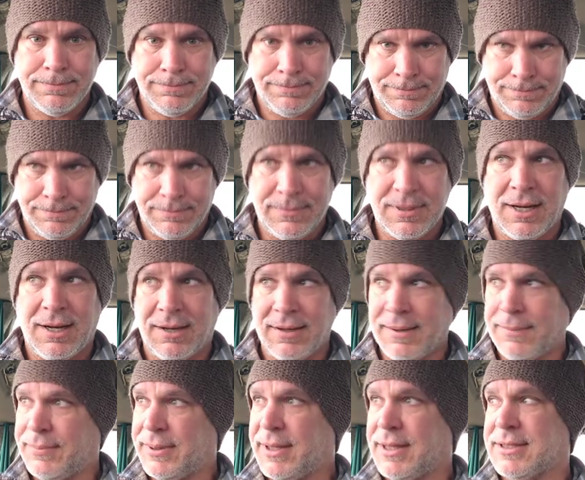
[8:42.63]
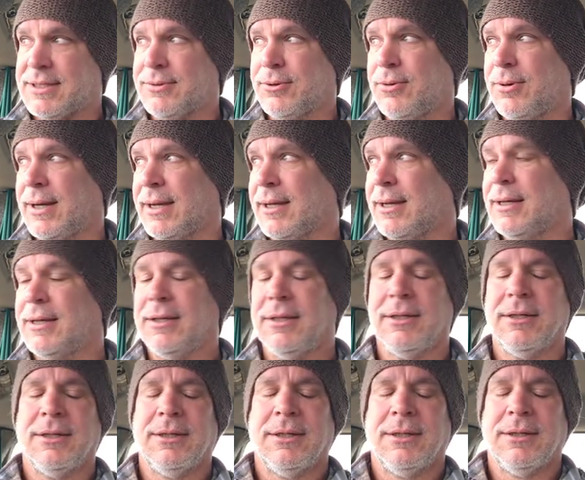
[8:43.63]
I'll get pissed quick.
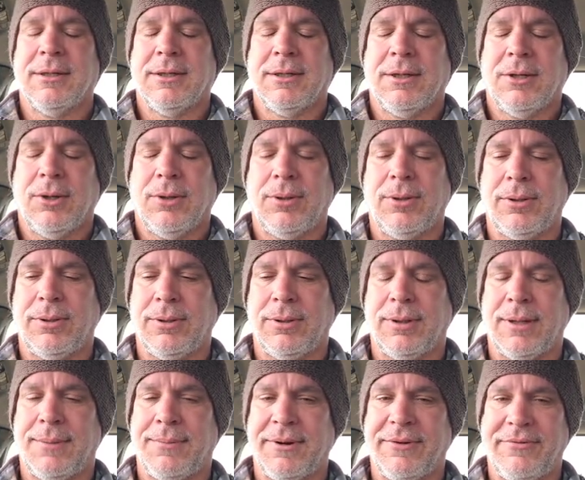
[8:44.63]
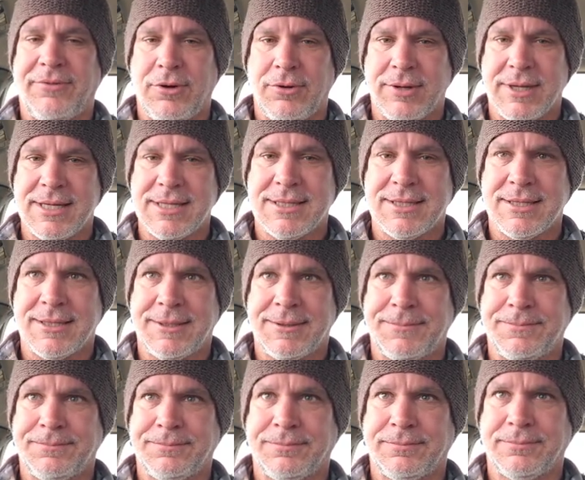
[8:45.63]
I'm gonna focus.
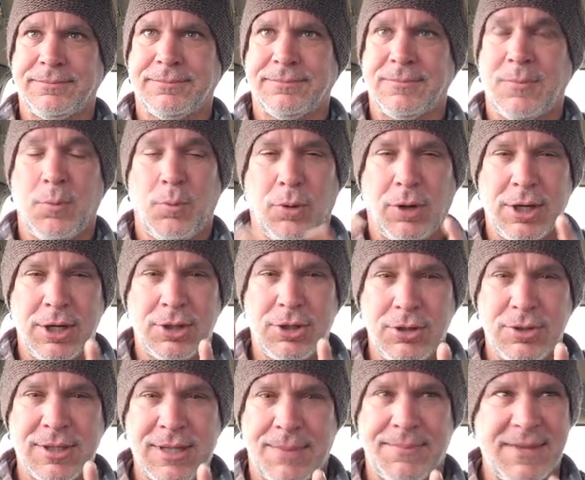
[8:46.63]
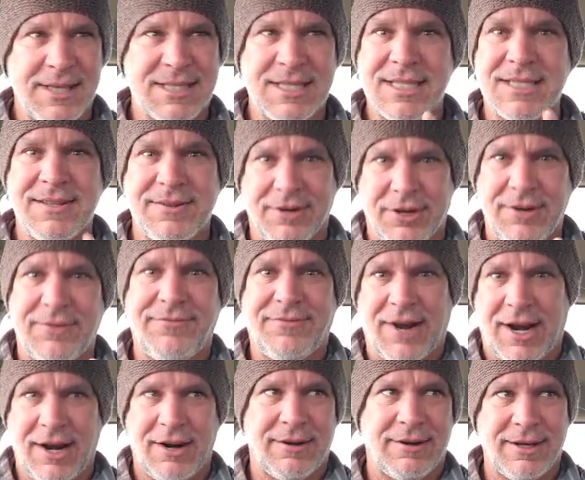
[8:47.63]
We're gonna do some. This is a good
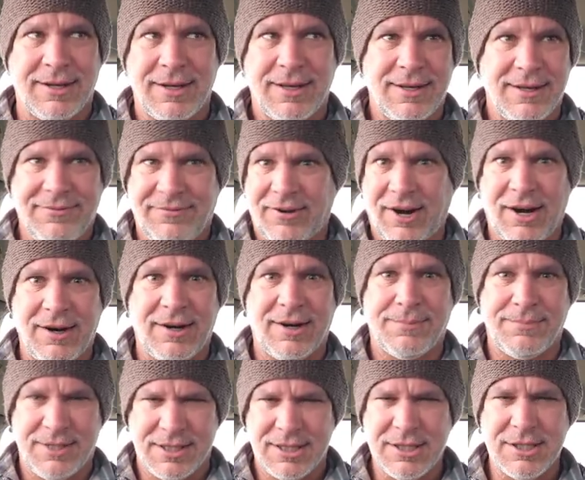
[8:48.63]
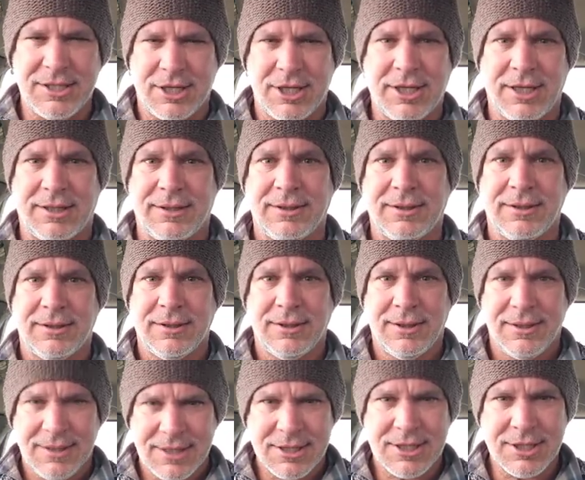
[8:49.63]
fired up. This is good.
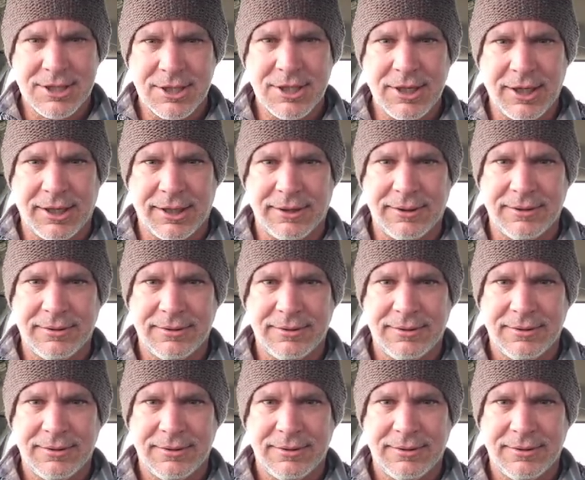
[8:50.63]
This is good.